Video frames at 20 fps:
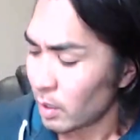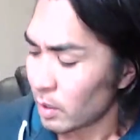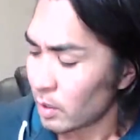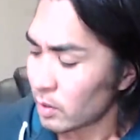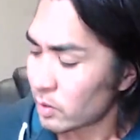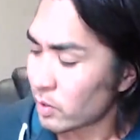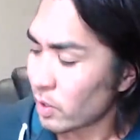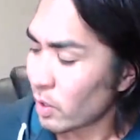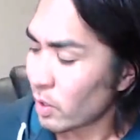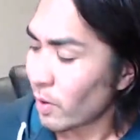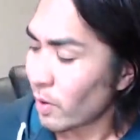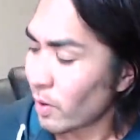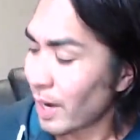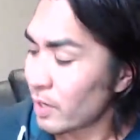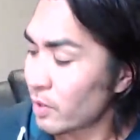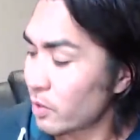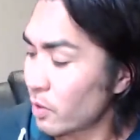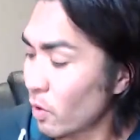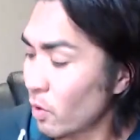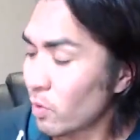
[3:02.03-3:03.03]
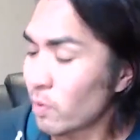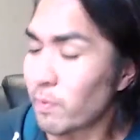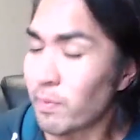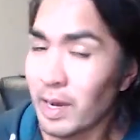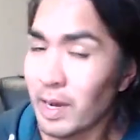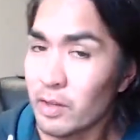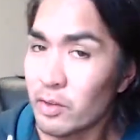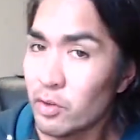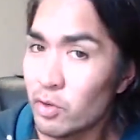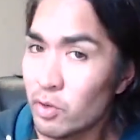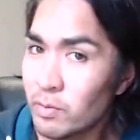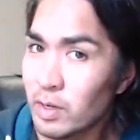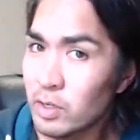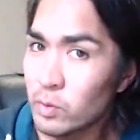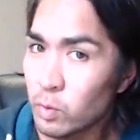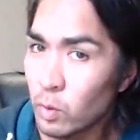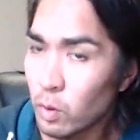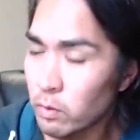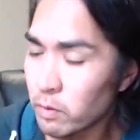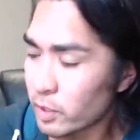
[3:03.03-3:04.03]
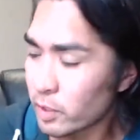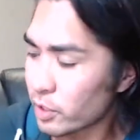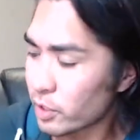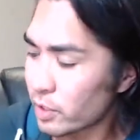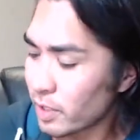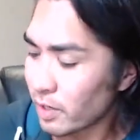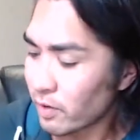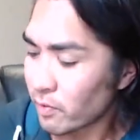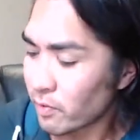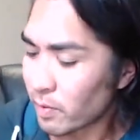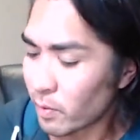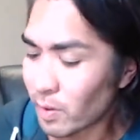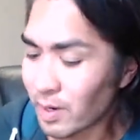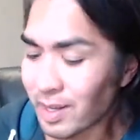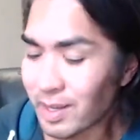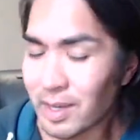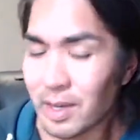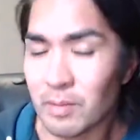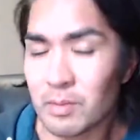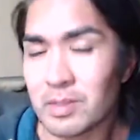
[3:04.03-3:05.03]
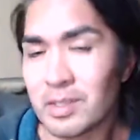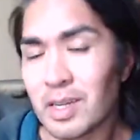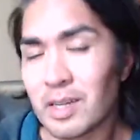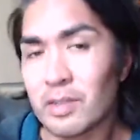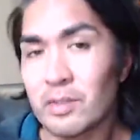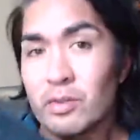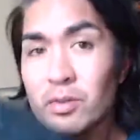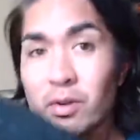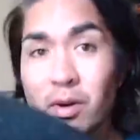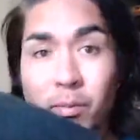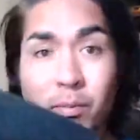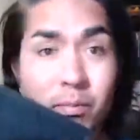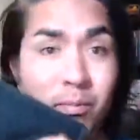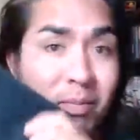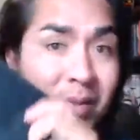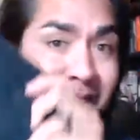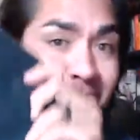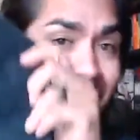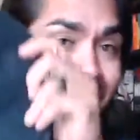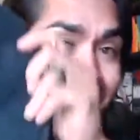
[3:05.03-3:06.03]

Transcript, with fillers: So I don't buy too much Woolrich stuff, but when it comes down to a mint